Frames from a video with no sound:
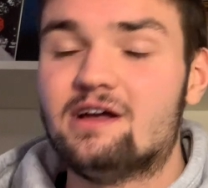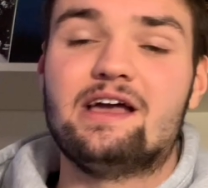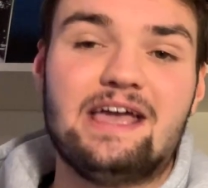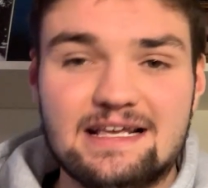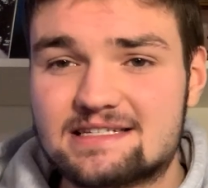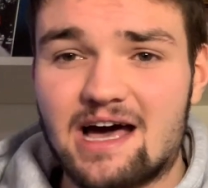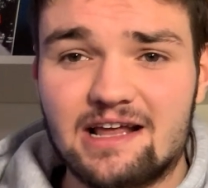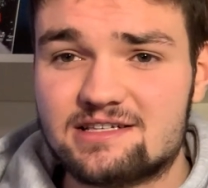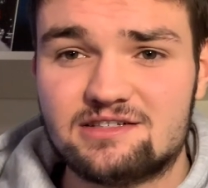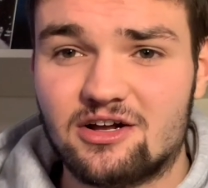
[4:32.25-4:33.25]
He's got us
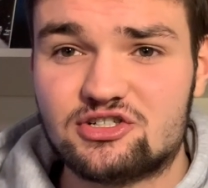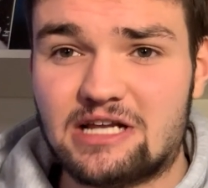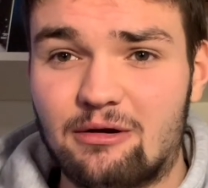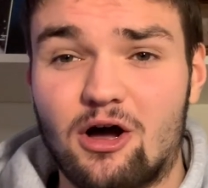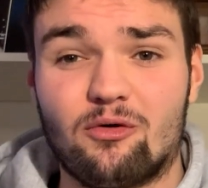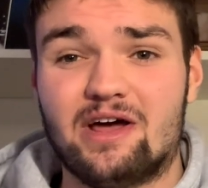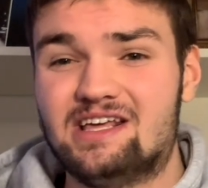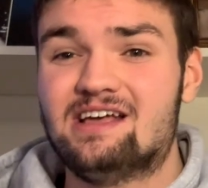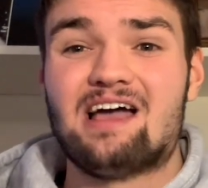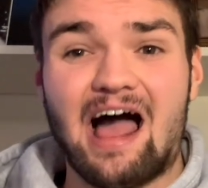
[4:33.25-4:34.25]
a touchdown already.
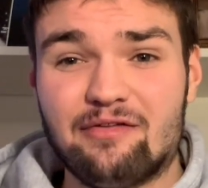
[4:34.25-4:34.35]
I